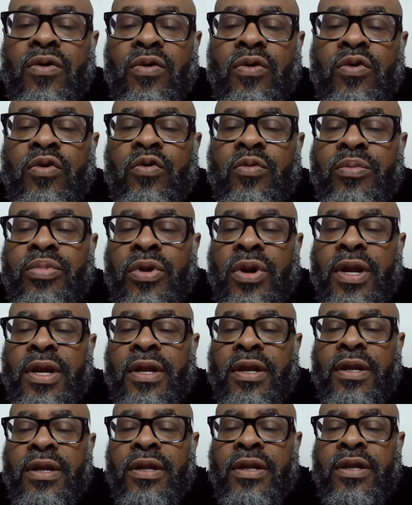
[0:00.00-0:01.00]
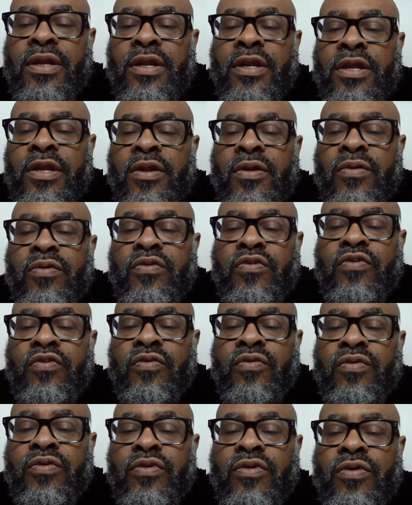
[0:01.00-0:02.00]
Oubre, you know,
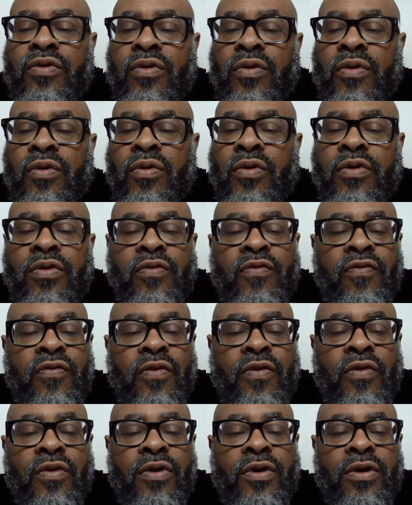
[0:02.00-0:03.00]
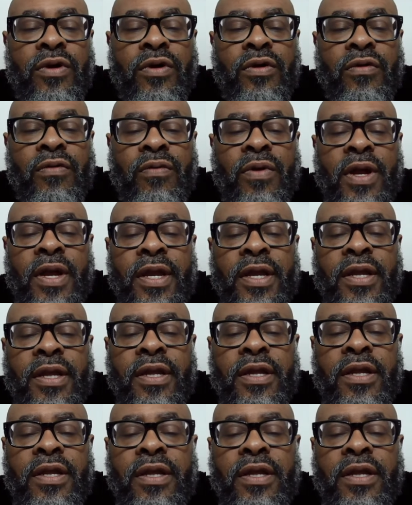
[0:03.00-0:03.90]
Jr. on the floor, right?